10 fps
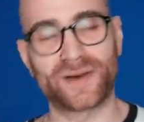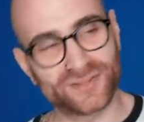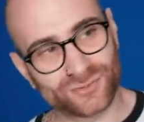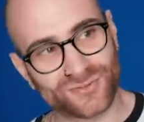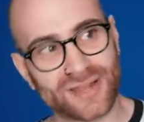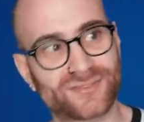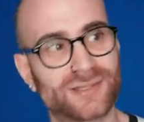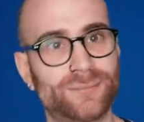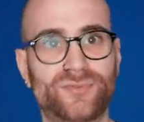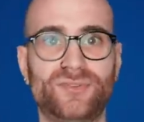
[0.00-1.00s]
but I sort of have
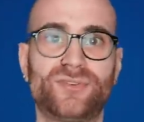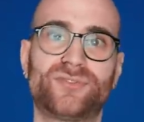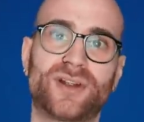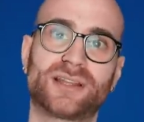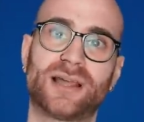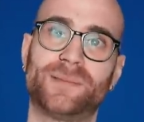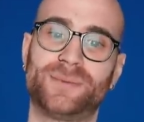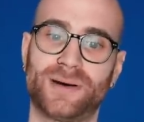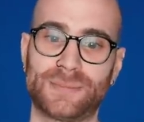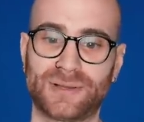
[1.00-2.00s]
sympathy for Frank
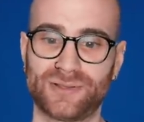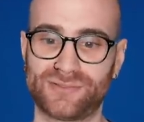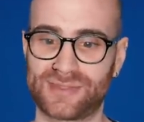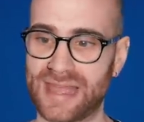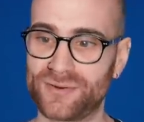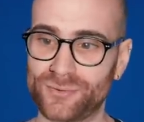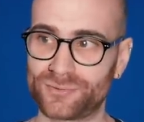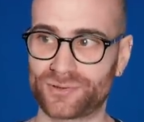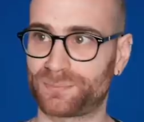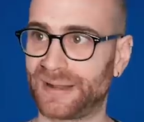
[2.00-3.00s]
Lampard because they
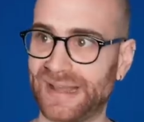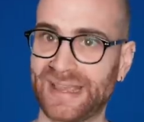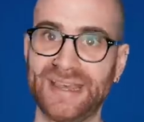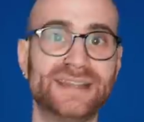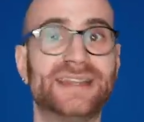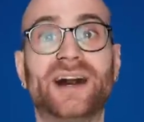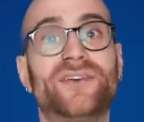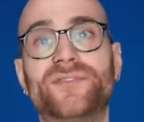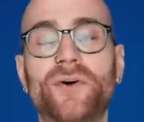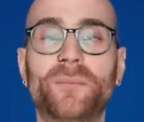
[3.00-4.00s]
all just play in and out
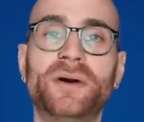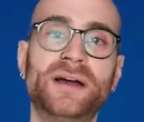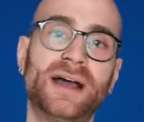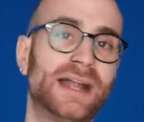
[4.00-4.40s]
of form,